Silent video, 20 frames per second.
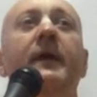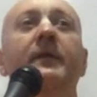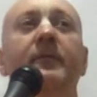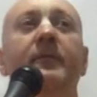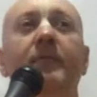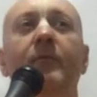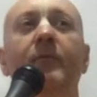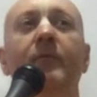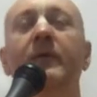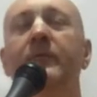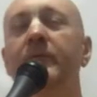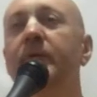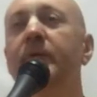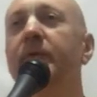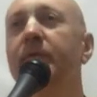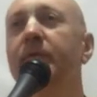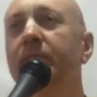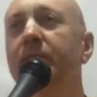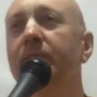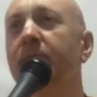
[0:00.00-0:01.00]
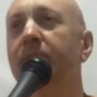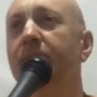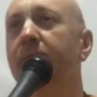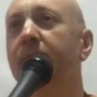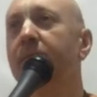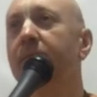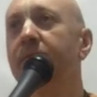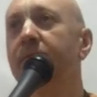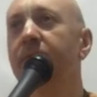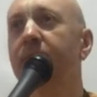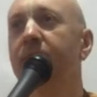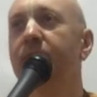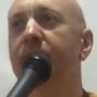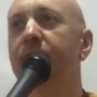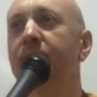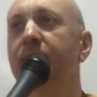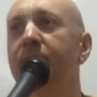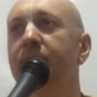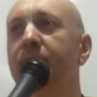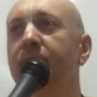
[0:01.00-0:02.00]
okay, but we
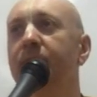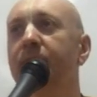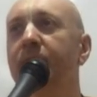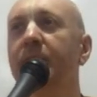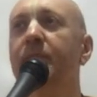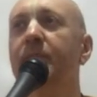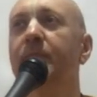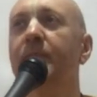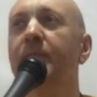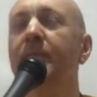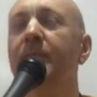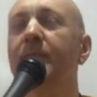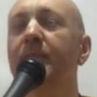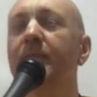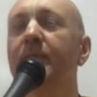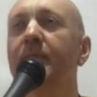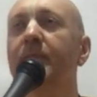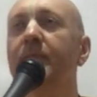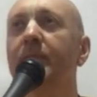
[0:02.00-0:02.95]
try to